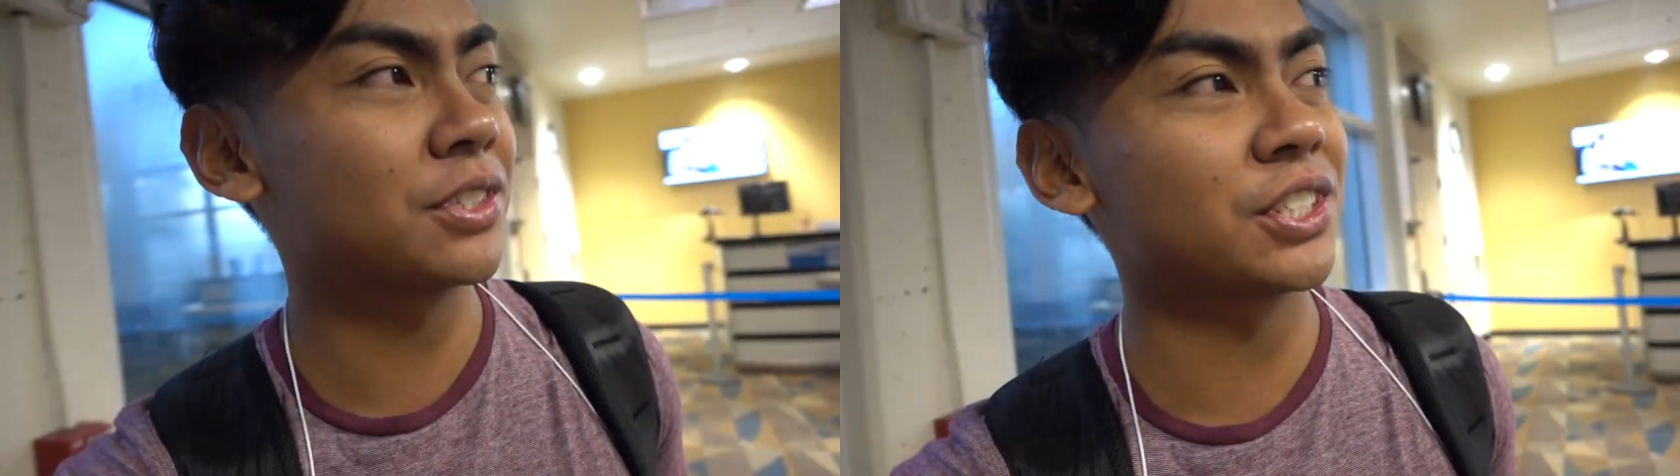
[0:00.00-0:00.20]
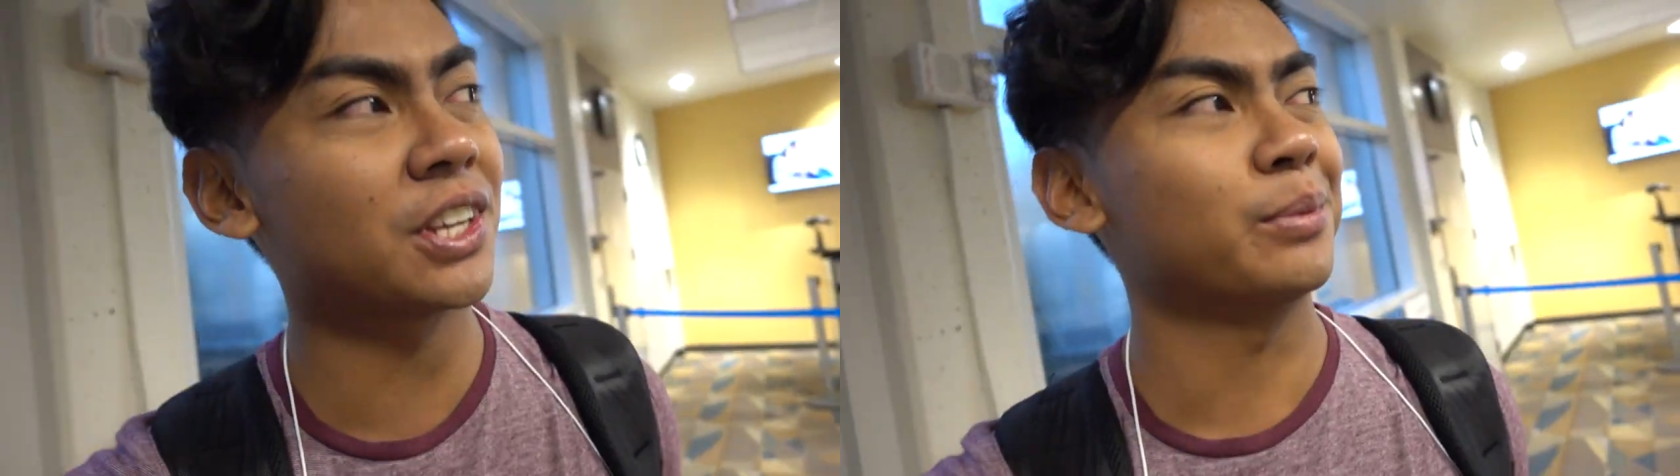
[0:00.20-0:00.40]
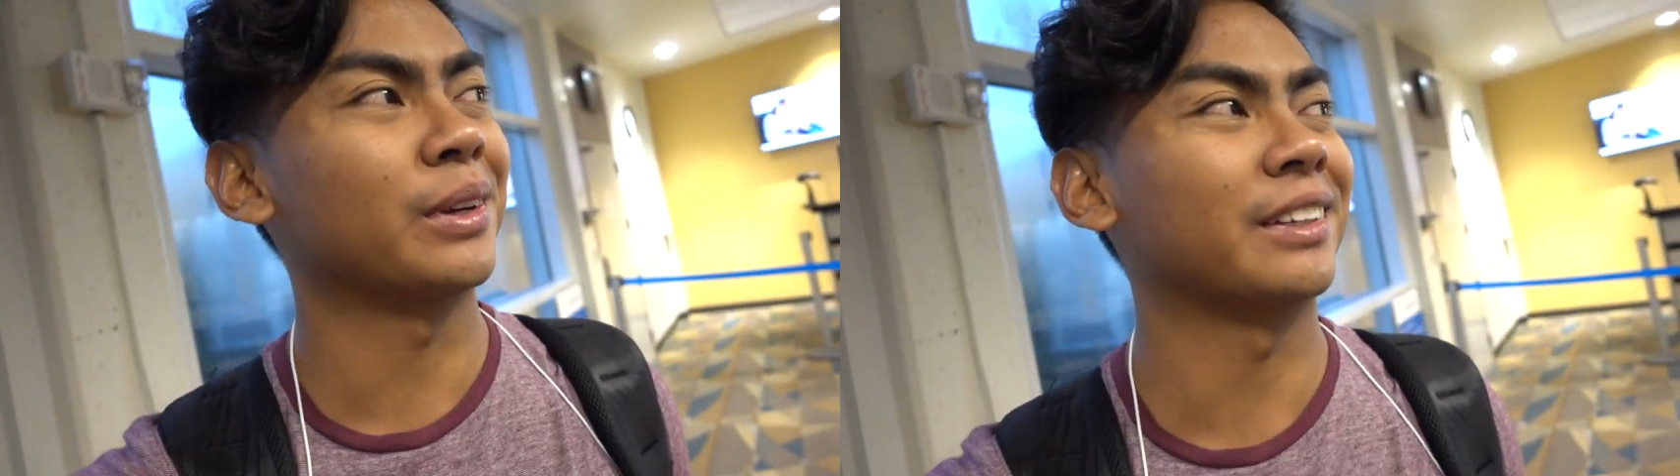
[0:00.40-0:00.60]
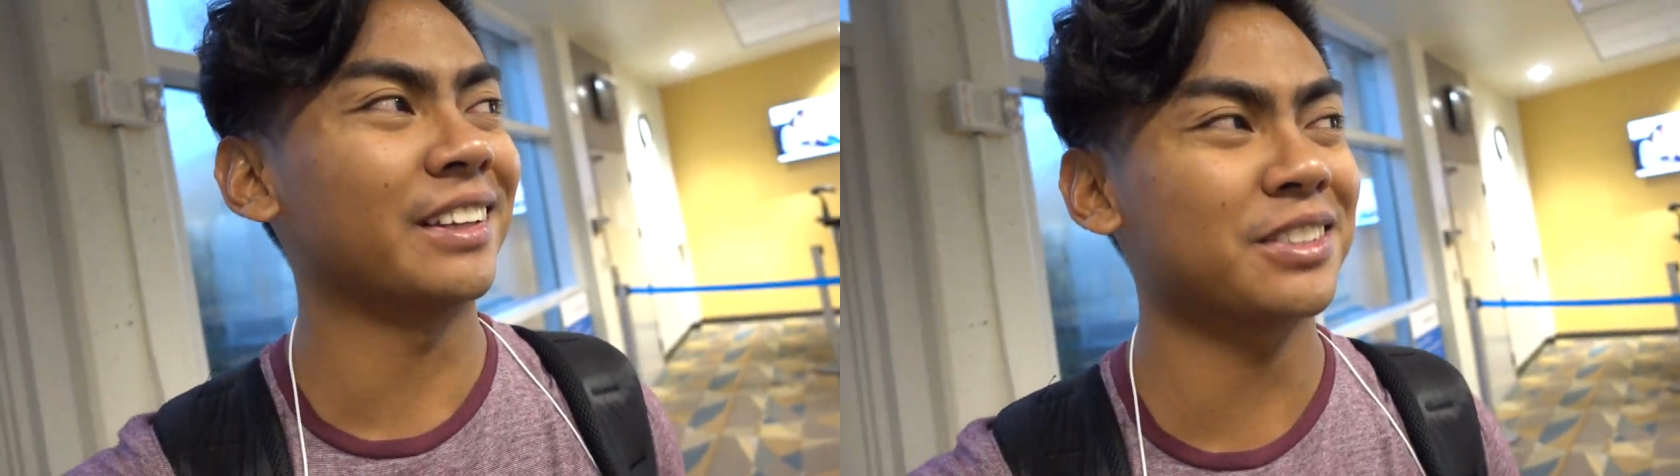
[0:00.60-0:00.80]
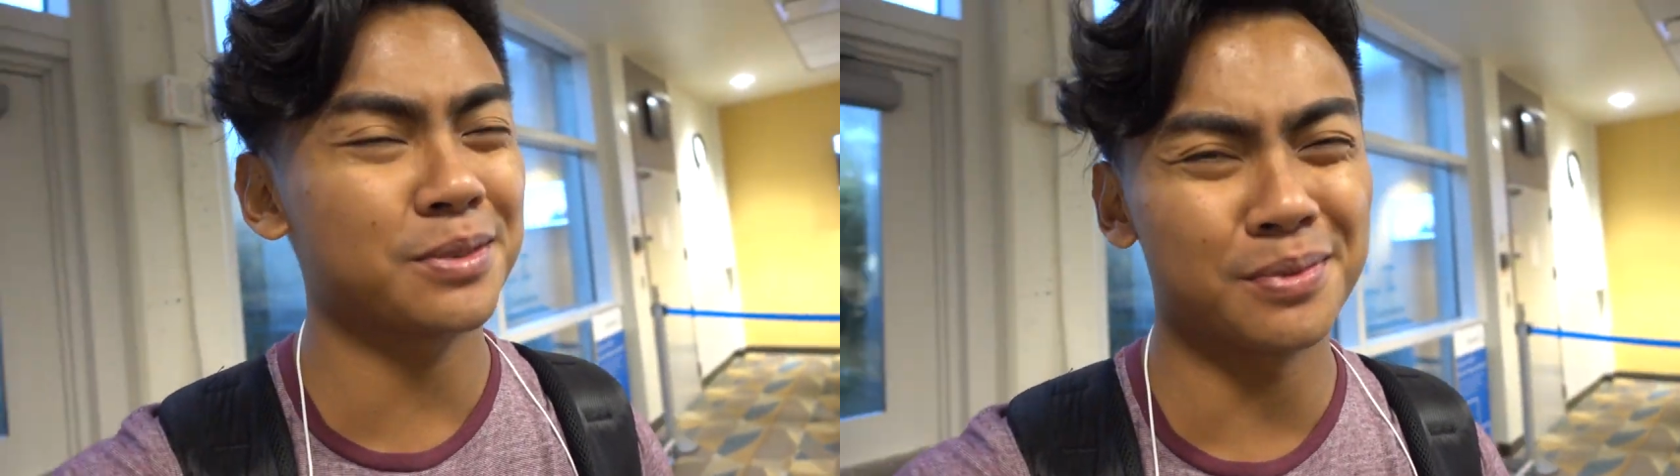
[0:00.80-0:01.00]
She's coming end
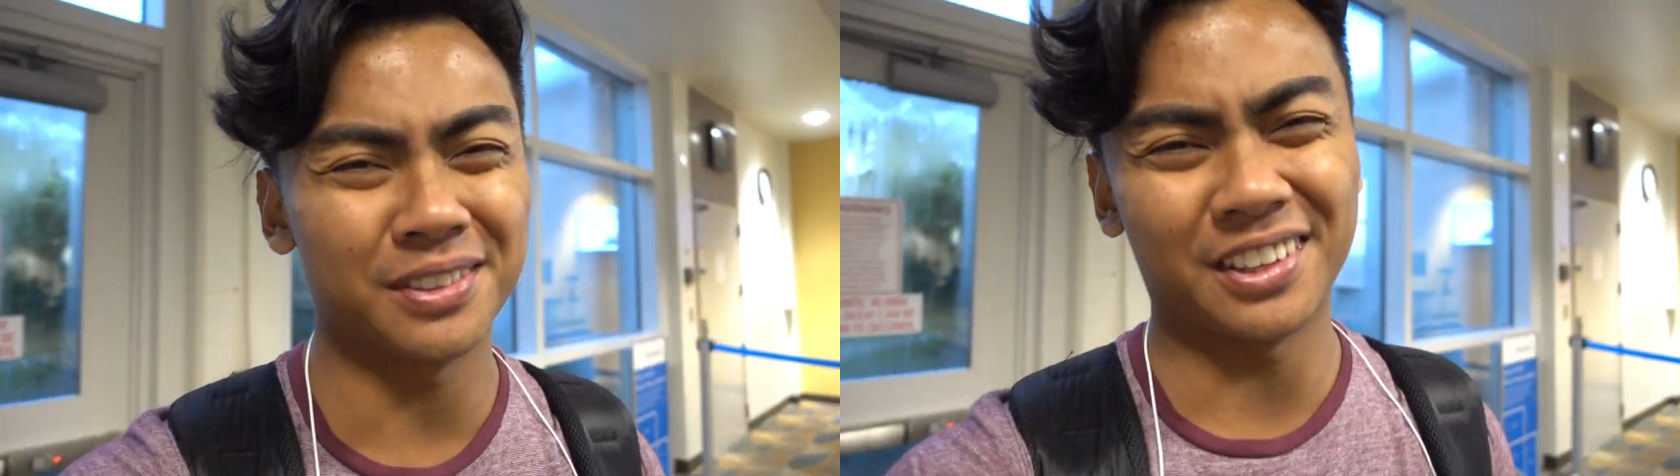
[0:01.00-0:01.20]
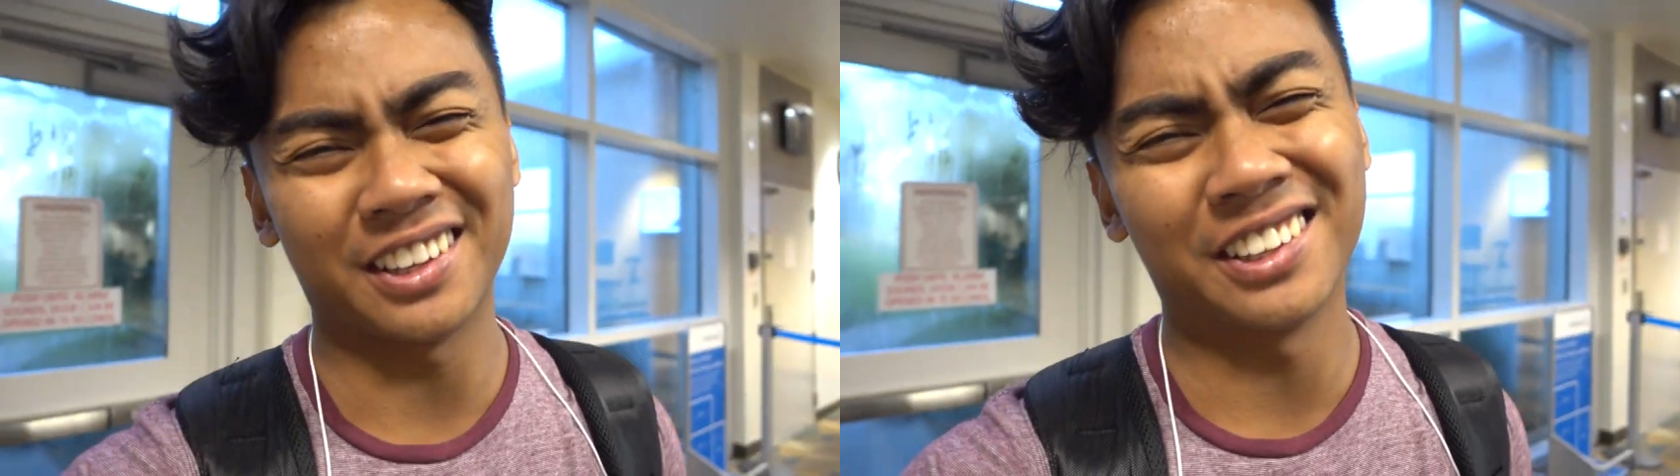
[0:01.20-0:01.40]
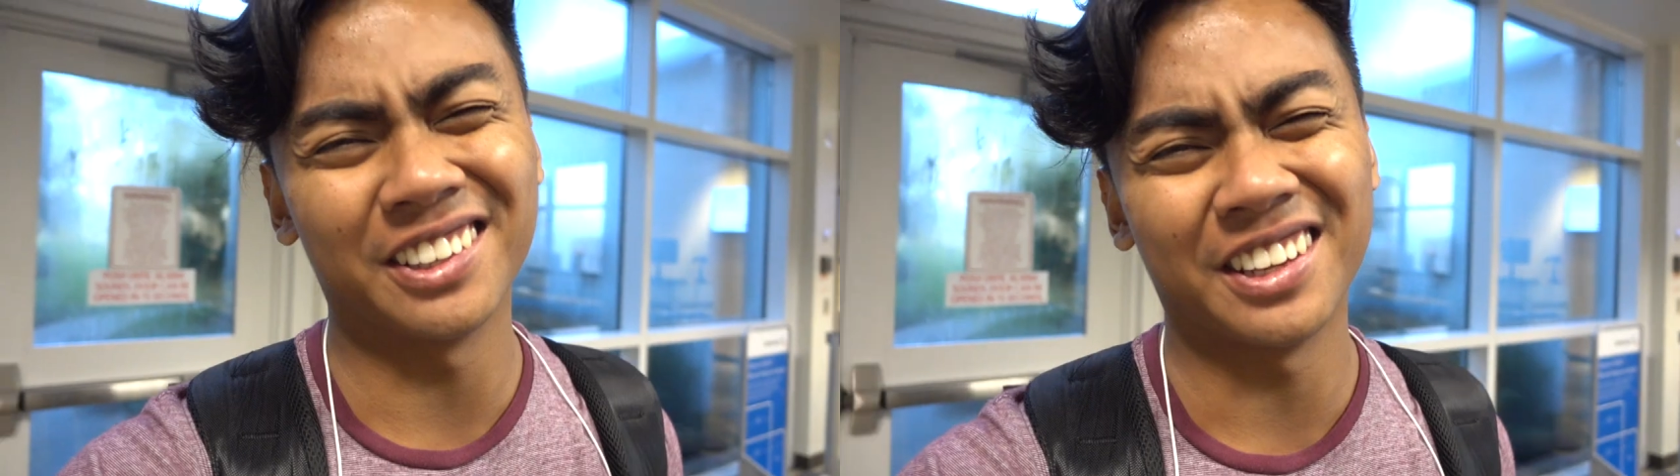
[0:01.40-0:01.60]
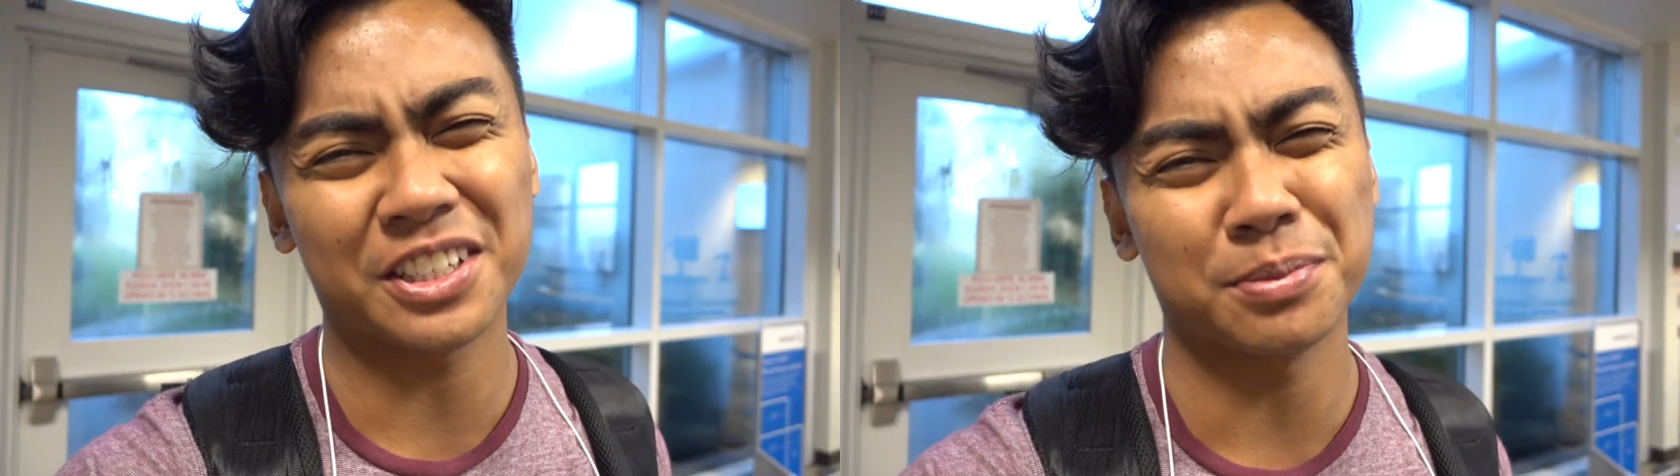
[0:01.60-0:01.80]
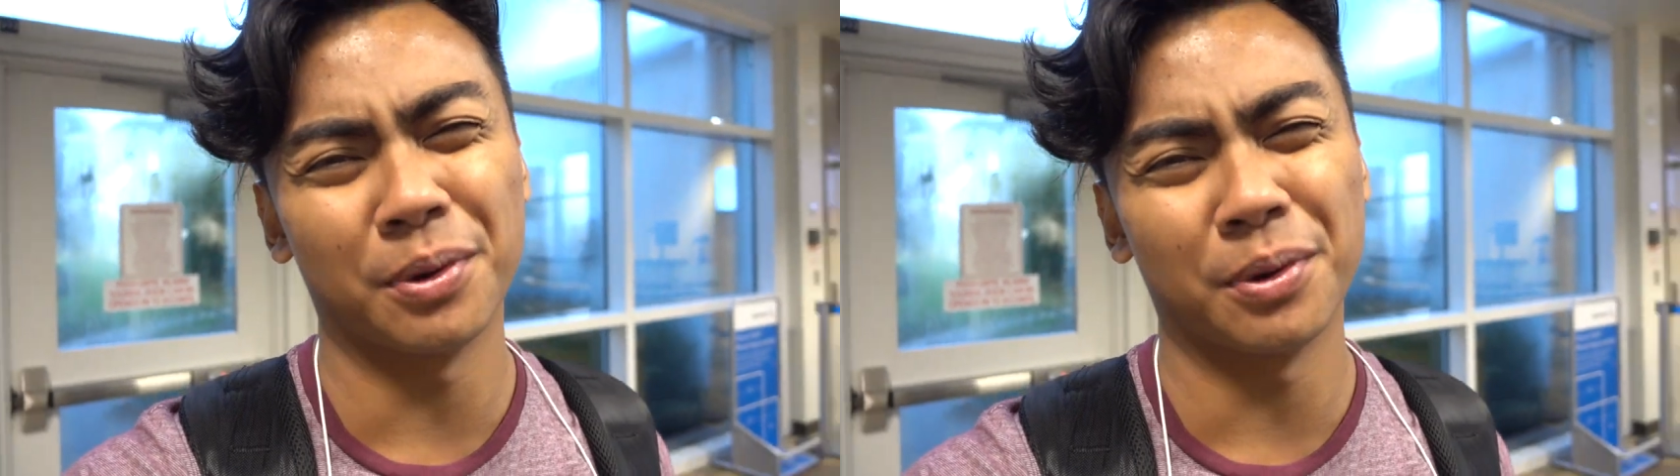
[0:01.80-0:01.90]
of next